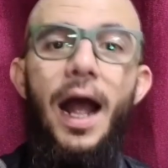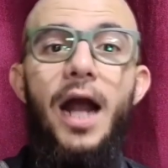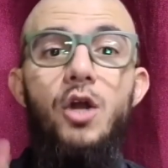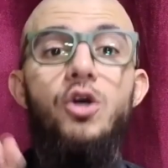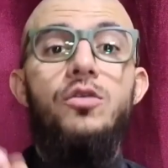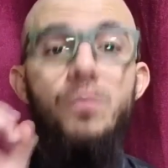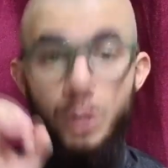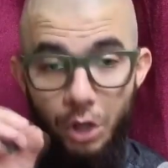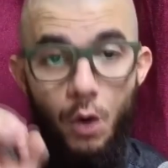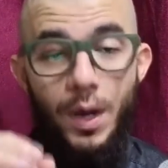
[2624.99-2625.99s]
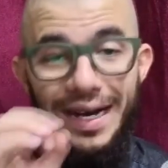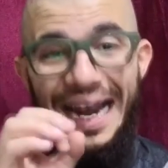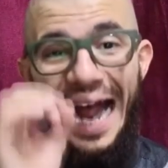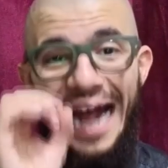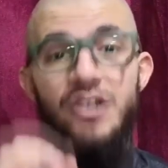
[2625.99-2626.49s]
A good, you know what
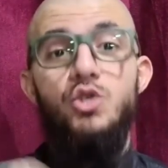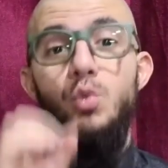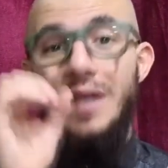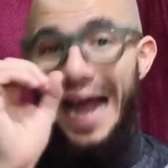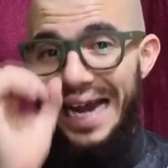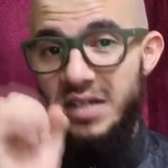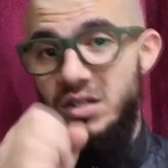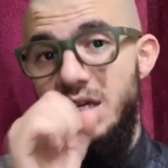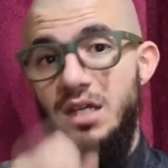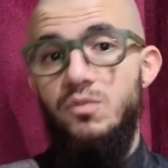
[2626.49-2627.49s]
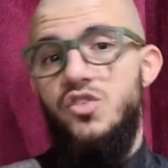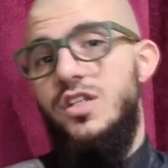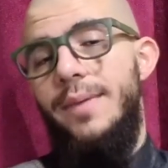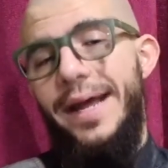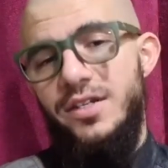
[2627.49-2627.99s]
an actual ideal
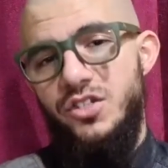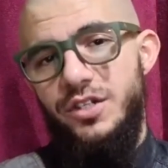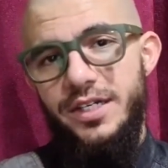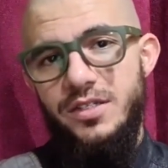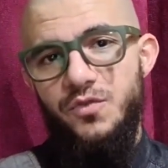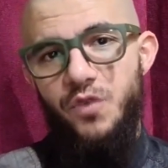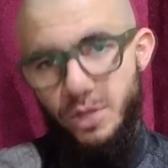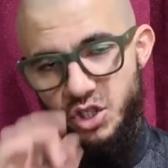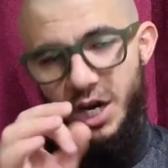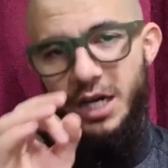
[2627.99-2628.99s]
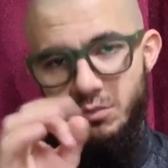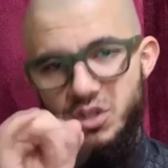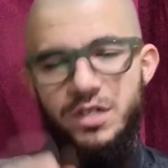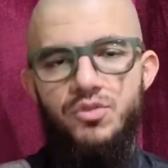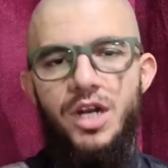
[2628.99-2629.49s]
Muslim answer is from a child,
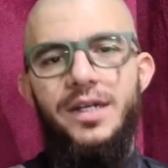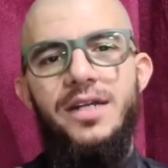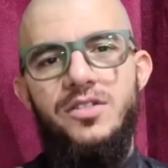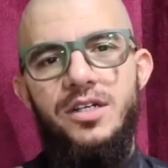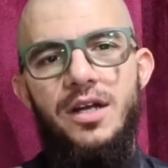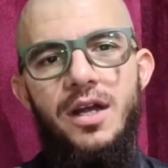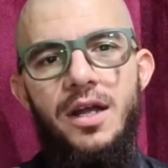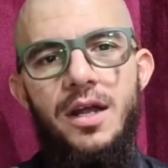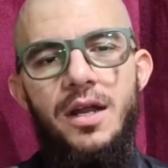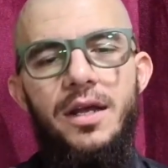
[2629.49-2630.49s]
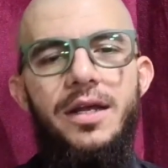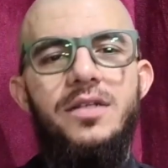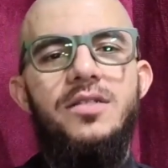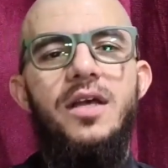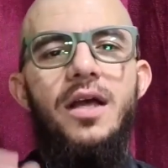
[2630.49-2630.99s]
Muslim child answer?
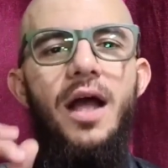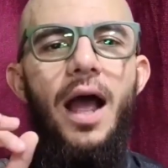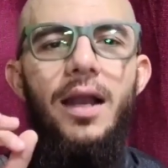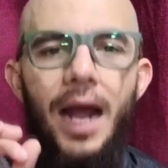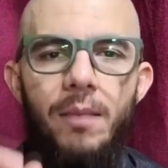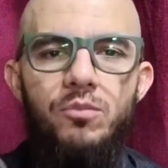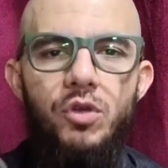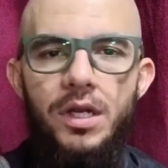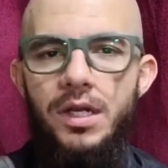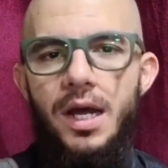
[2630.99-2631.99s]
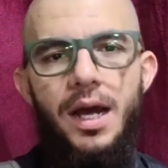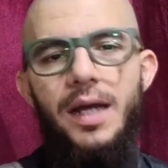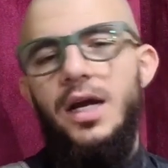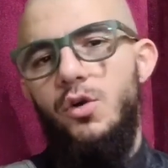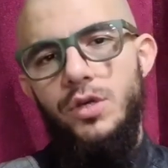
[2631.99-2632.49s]
Is
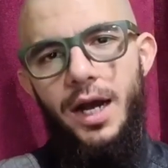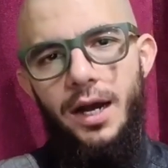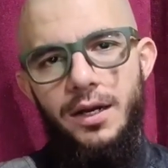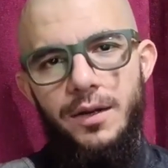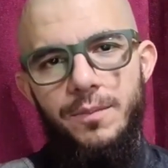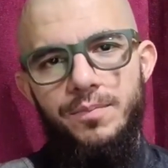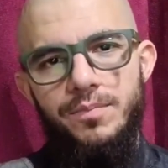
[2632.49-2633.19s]
Alhamdulillah ala kulli hal.